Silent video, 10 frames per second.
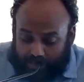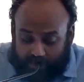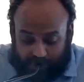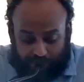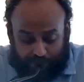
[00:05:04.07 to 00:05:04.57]

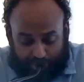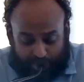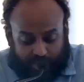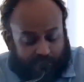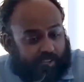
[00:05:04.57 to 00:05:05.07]

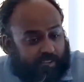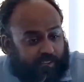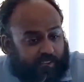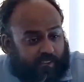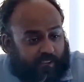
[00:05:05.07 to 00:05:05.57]
future.
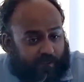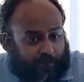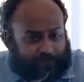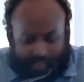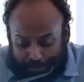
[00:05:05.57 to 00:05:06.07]
Um,
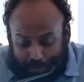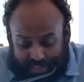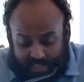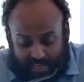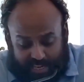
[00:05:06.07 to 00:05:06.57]

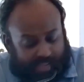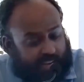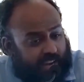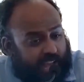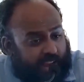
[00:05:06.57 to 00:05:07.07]
especially in
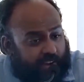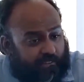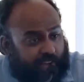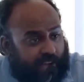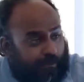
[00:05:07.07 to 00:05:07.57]
light of
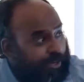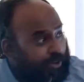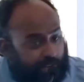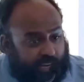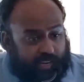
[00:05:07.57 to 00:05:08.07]
how when you
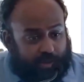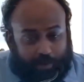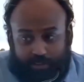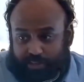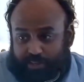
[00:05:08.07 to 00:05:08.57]
read about the
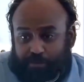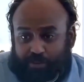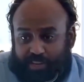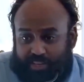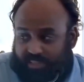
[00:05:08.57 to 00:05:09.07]

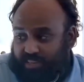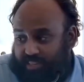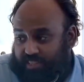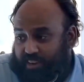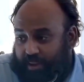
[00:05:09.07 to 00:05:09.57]
tribulation
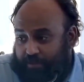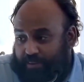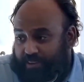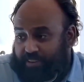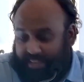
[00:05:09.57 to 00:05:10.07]
described in
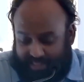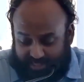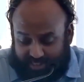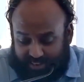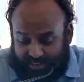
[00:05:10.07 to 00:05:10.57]

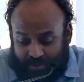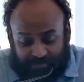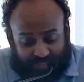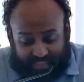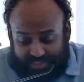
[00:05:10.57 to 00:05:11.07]
revelation
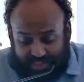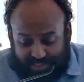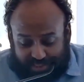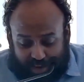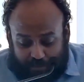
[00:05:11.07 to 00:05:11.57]
it's
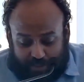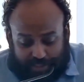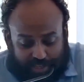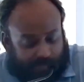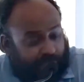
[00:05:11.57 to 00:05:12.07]
described with
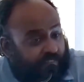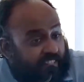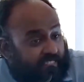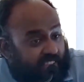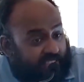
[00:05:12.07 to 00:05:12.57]
such
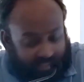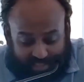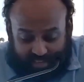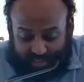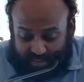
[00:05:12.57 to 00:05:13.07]
fantastic
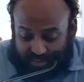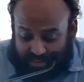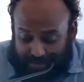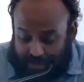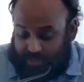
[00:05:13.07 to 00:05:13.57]

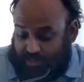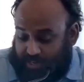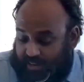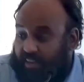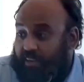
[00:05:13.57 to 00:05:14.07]
imagery,
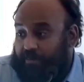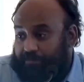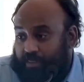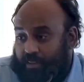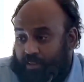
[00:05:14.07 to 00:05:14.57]
right?
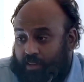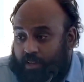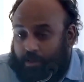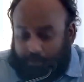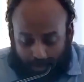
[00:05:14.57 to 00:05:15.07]

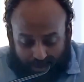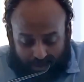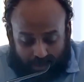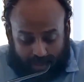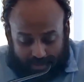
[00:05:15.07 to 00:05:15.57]
But what we
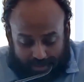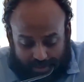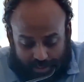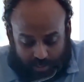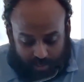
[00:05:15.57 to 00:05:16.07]
want to
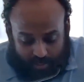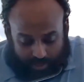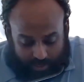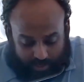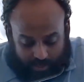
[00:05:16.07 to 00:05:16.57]
see
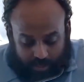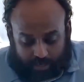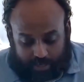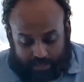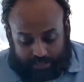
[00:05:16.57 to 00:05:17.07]

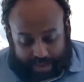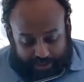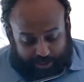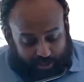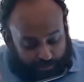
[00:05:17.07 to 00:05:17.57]
is
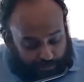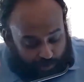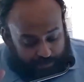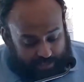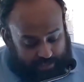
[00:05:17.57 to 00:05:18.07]
actually from
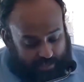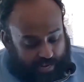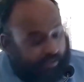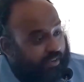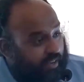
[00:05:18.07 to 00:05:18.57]
this
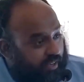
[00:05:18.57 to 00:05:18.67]
letter,